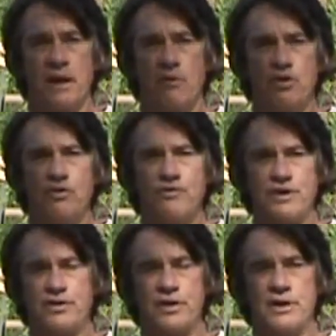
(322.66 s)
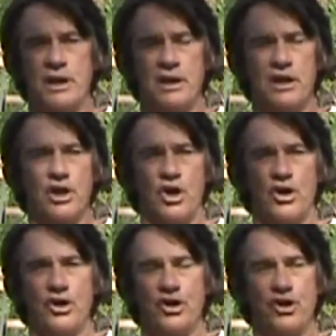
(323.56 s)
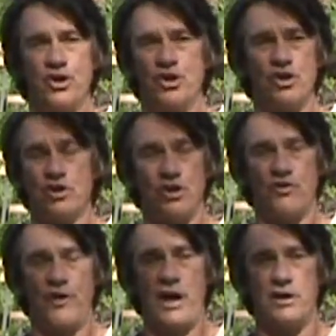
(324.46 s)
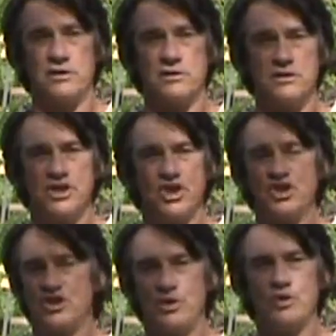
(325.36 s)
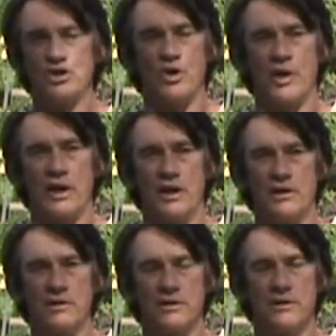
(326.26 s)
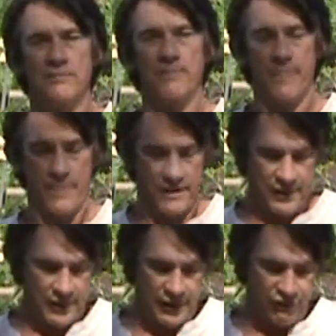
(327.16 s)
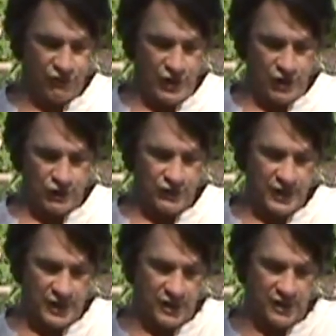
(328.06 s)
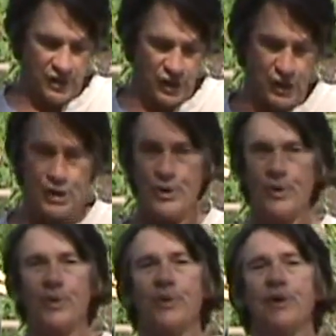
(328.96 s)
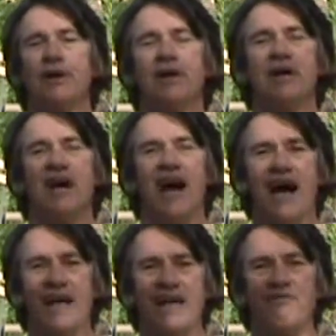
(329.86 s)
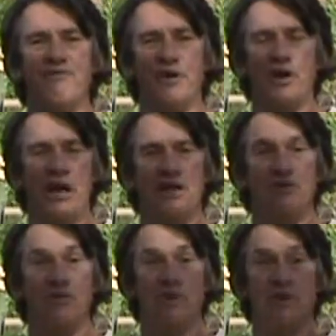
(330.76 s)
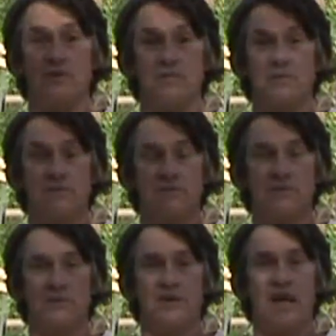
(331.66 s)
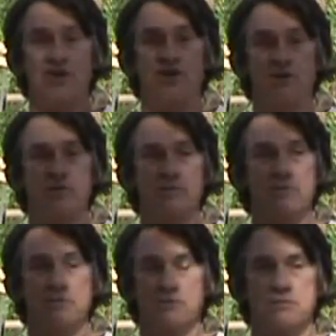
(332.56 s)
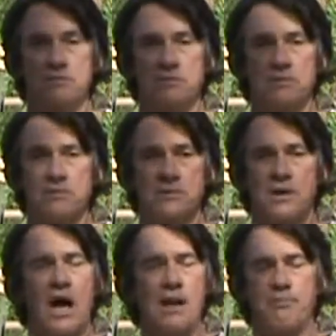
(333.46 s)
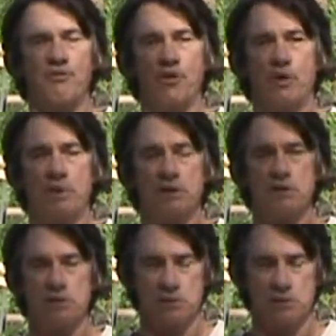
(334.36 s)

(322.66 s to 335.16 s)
Now when you visit a daylily garden, look around. You can see what's going on. It's known that, high-end fertilizer will net you high performance.